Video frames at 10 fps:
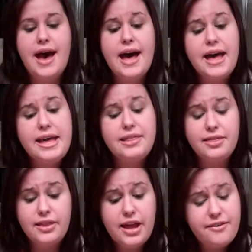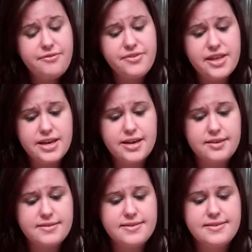I love
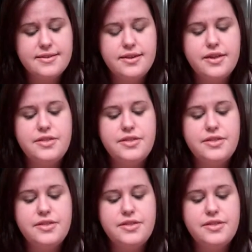this.